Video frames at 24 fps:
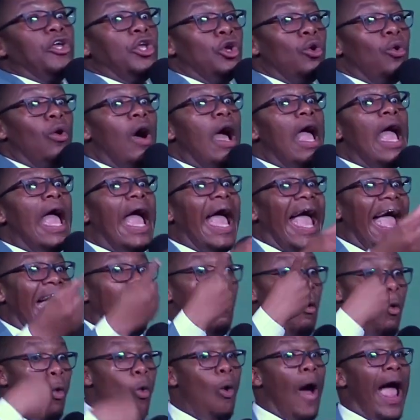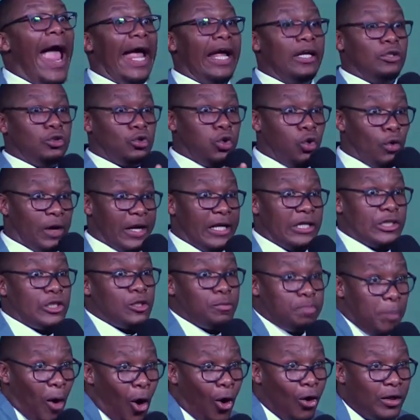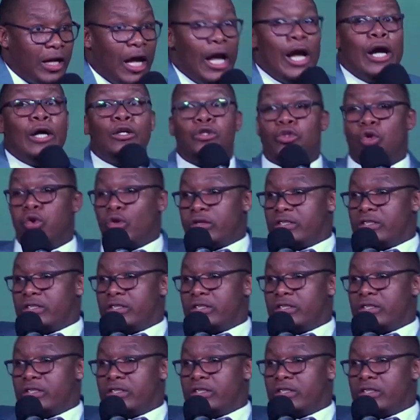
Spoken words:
you a way to respond to